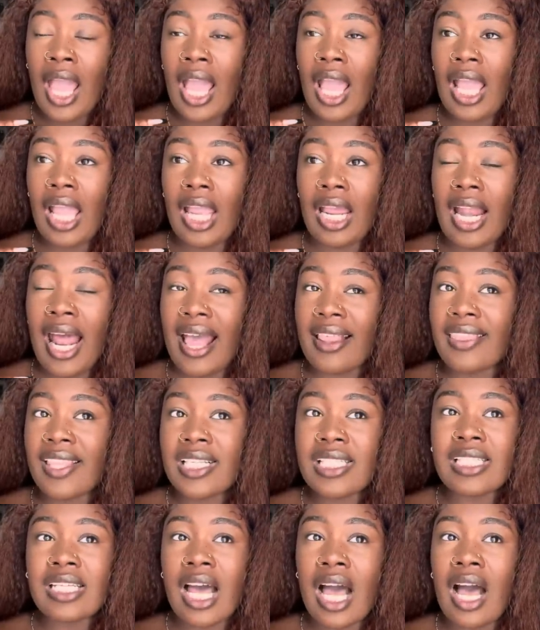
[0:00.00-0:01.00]
And at
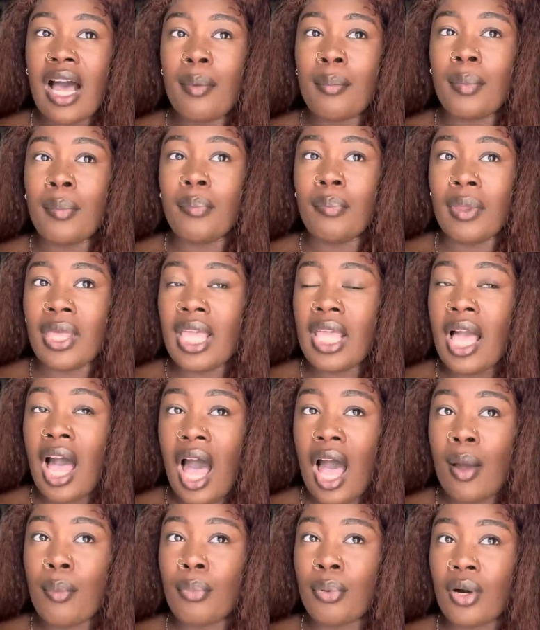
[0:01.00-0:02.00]
this time, me
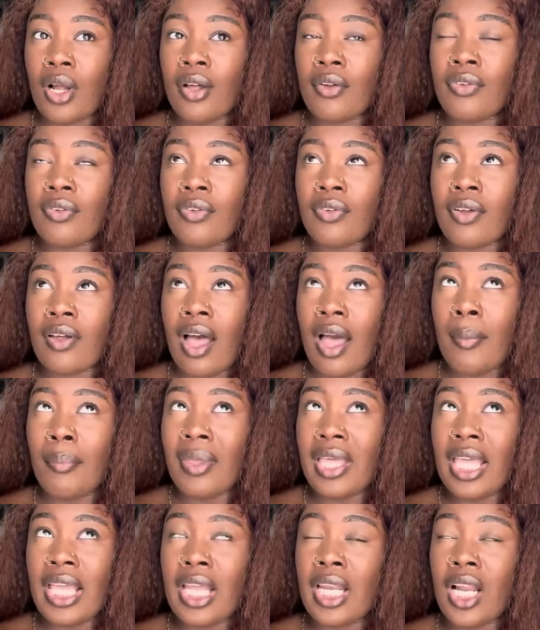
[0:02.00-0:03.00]

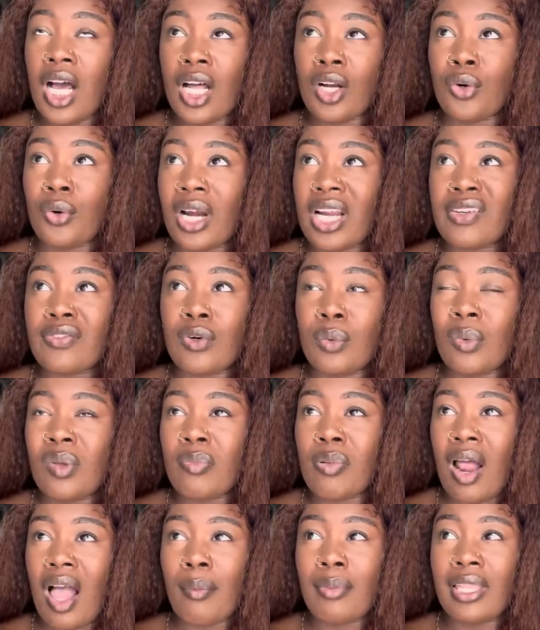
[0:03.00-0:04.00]
and ungrateful, we
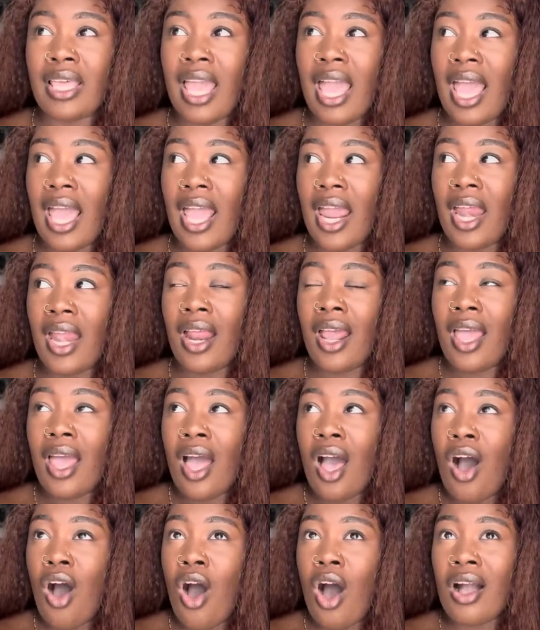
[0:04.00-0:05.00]
probably had
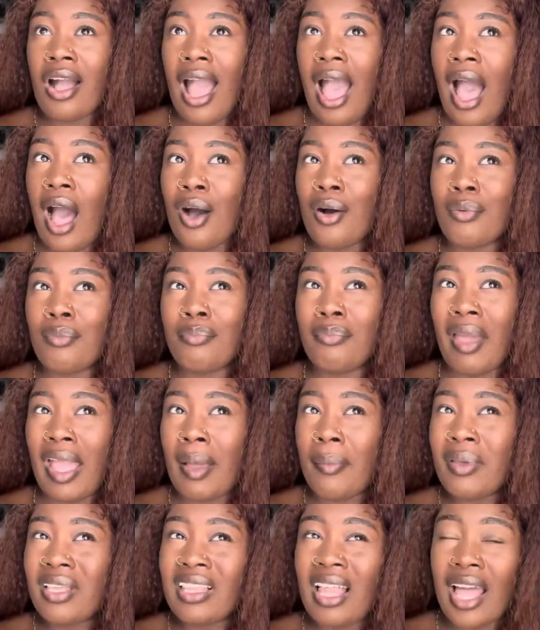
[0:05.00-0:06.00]
hung out
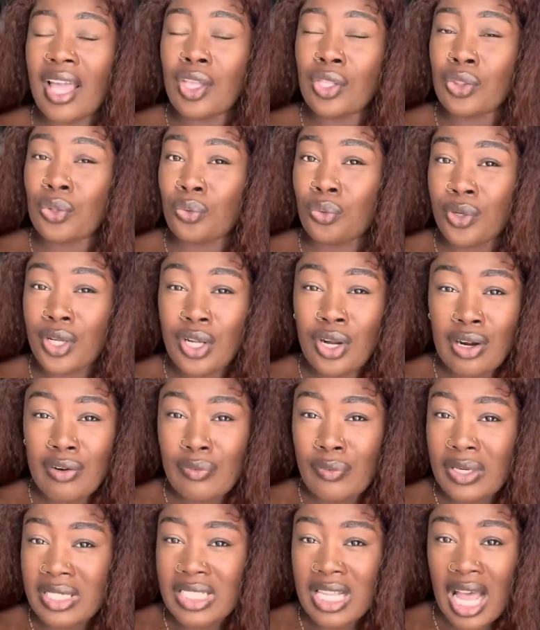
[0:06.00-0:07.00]
maybe like 3 or
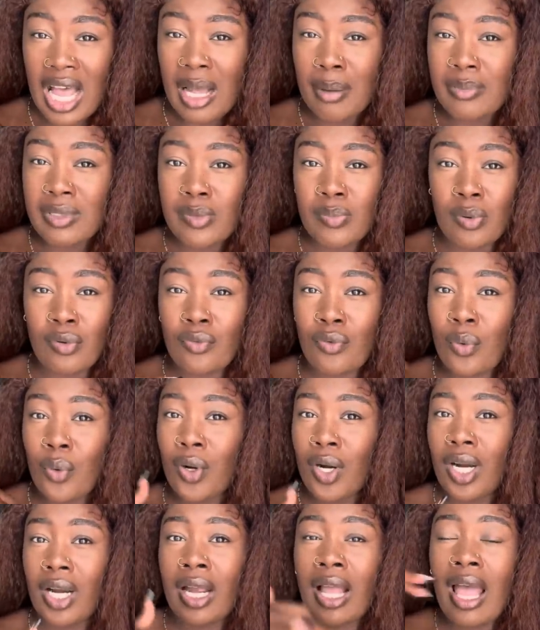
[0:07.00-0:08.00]
4 times
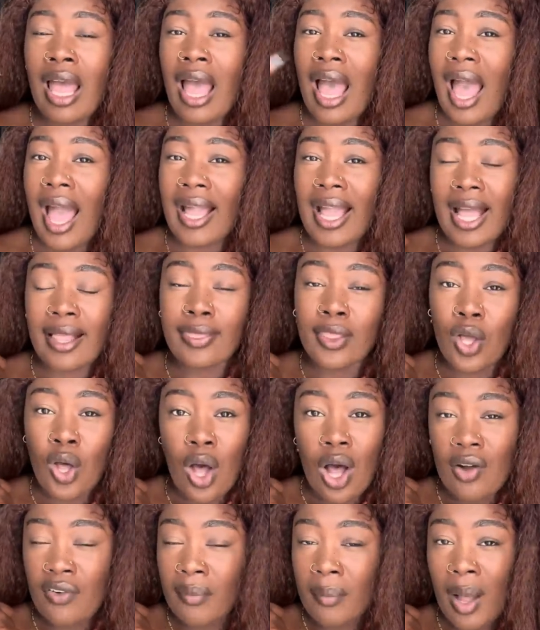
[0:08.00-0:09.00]
before I got the
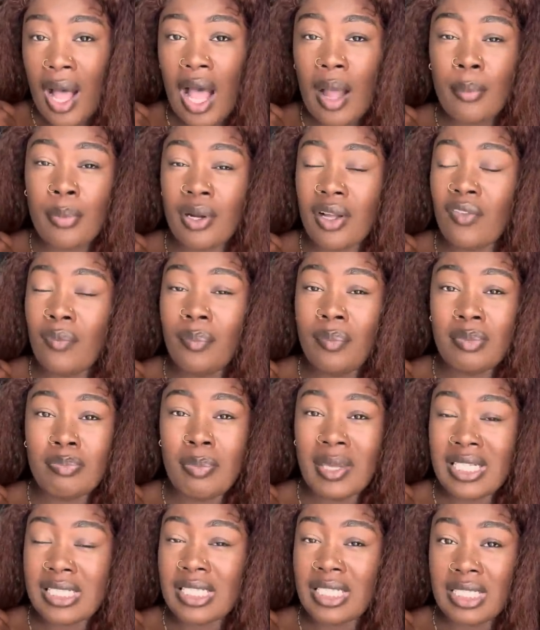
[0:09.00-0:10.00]
call from hot breath
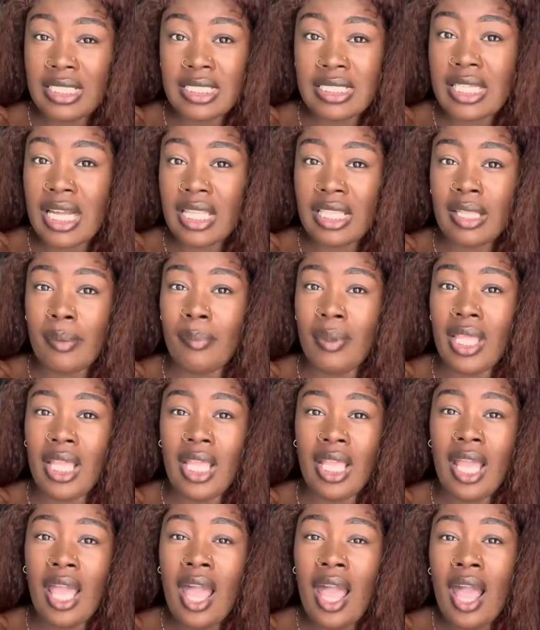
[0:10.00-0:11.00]
basically telling
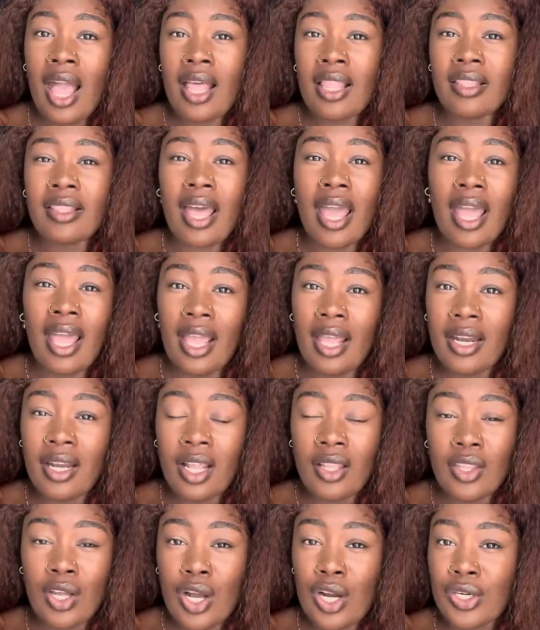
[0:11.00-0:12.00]
me
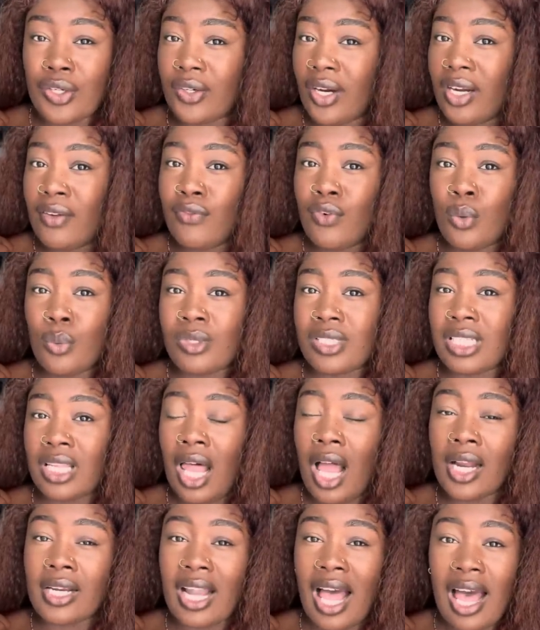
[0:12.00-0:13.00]
that the ungrateful was
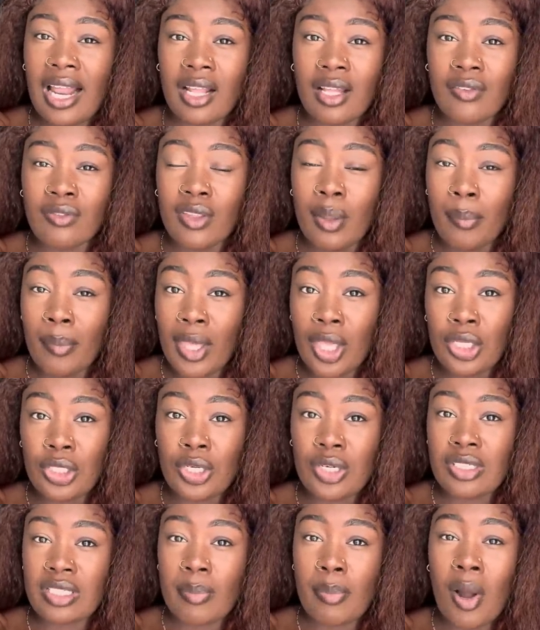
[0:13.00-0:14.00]
locked out of the mean
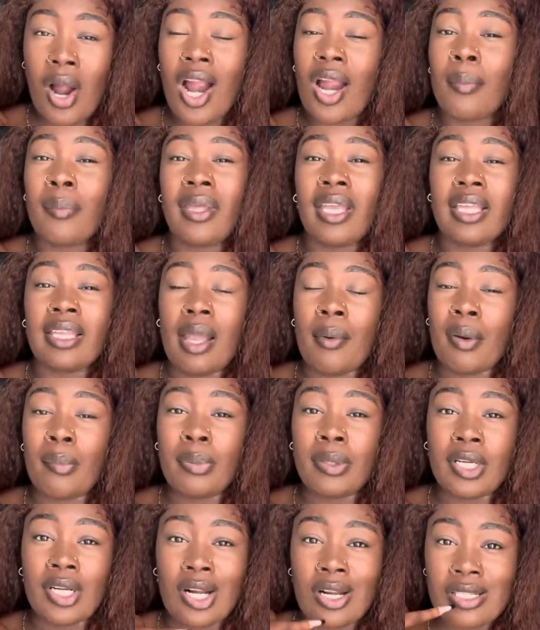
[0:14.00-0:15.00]
girl's apartment. They were
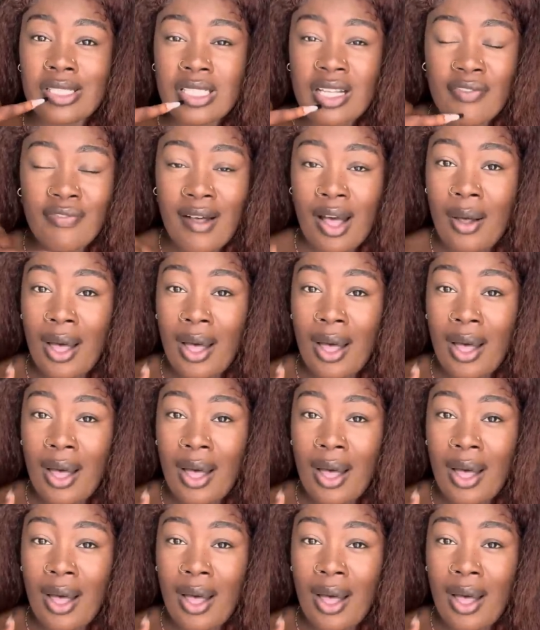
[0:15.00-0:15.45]
putting her stuff out.